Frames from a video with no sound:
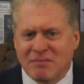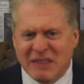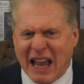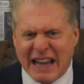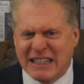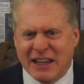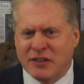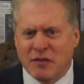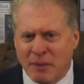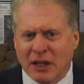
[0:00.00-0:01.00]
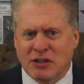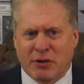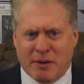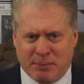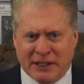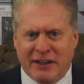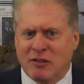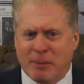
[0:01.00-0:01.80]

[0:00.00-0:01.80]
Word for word: the ideas of military and police.